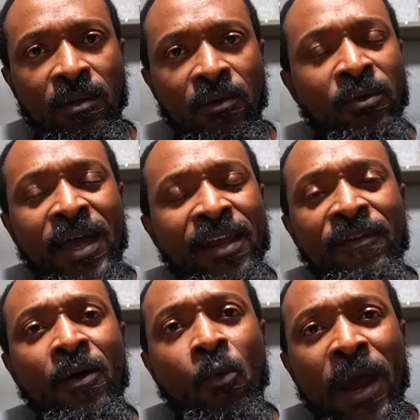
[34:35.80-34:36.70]
You're not
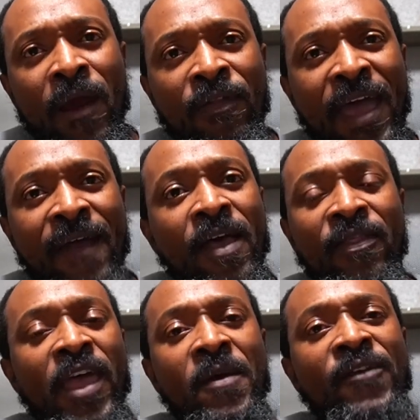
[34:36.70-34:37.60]
even aware
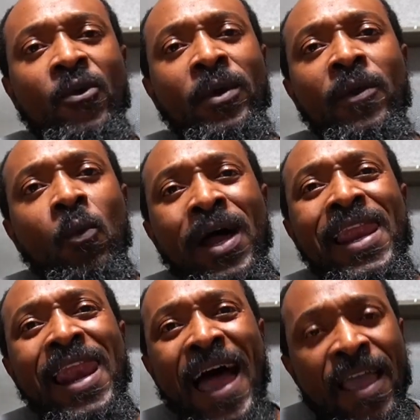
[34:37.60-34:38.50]
that there is only
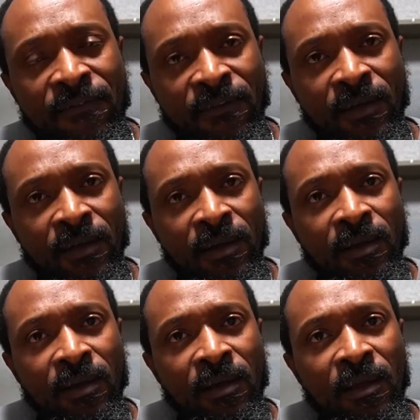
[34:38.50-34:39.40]
one life,
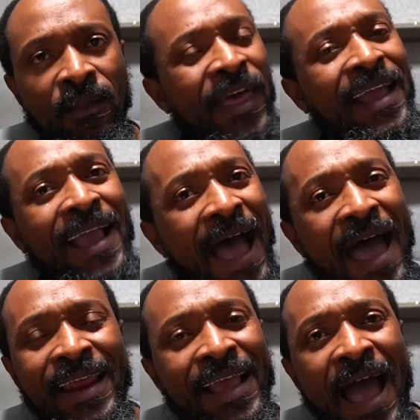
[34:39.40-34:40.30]
that
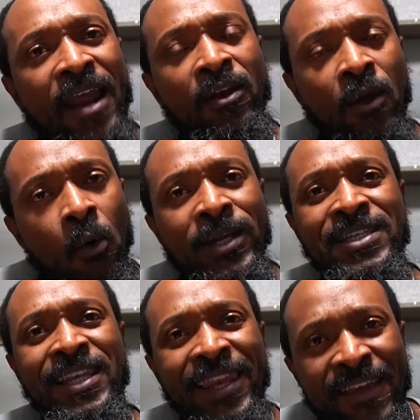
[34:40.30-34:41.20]
God and God alone
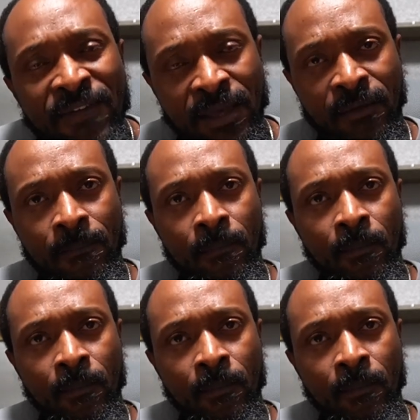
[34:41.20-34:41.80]
is living.